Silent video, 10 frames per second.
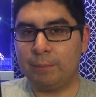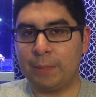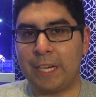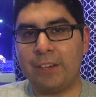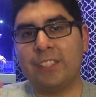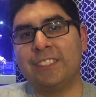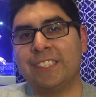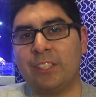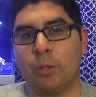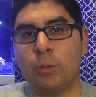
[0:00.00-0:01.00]
But how are these
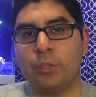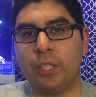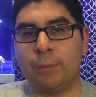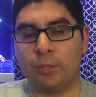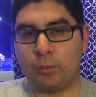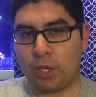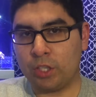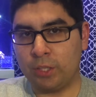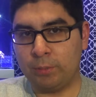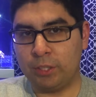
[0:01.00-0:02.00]
going to hold up in the
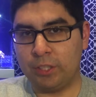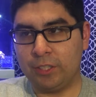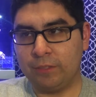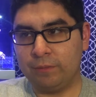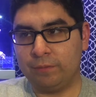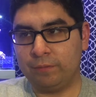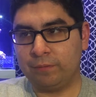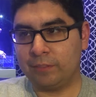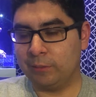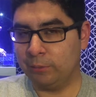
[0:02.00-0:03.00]
washing machine?
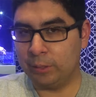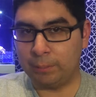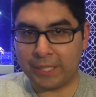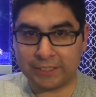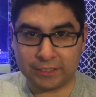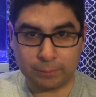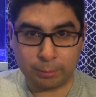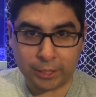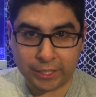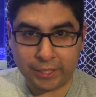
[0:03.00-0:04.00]
The plastic
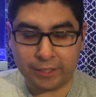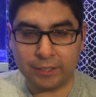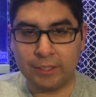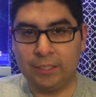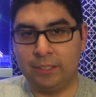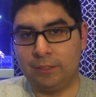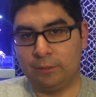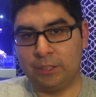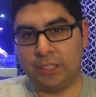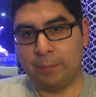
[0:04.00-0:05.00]
break,
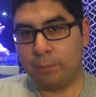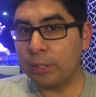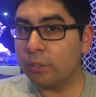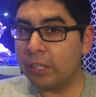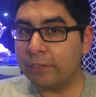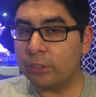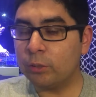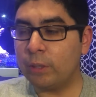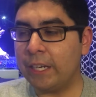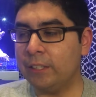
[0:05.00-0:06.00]
will it get brittle after a
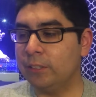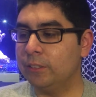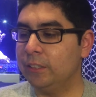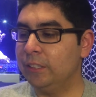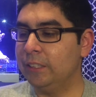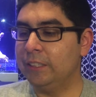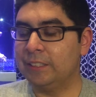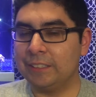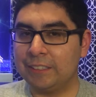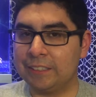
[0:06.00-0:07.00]
while?
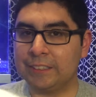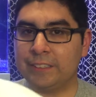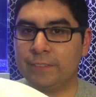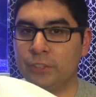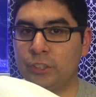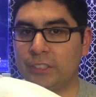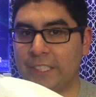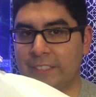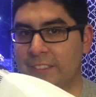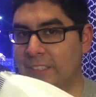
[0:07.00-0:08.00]
Because the filter
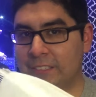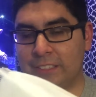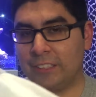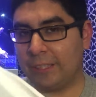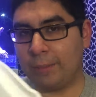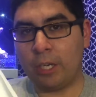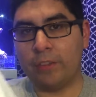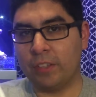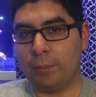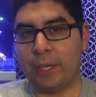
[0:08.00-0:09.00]
sock doesn't come
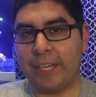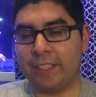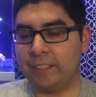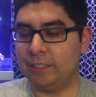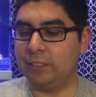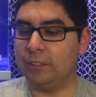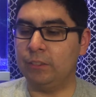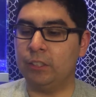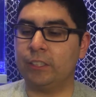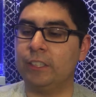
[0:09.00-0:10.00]
off of the bracket. If
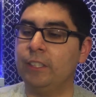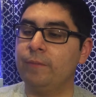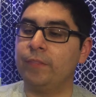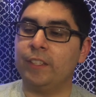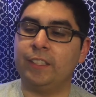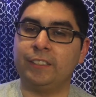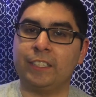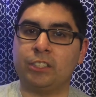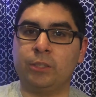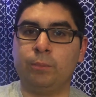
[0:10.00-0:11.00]
you look, it's
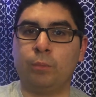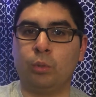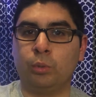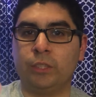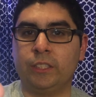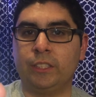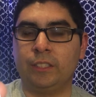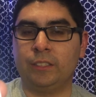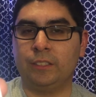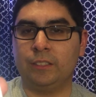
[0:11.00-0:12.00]
actually molded
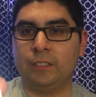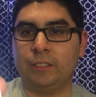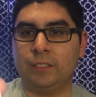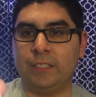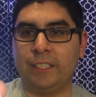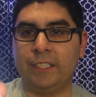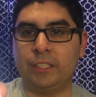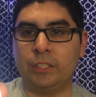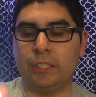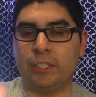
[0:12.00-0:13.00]

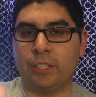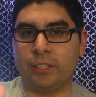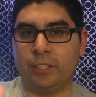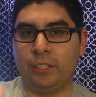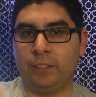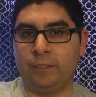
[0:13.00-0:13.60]
into each other.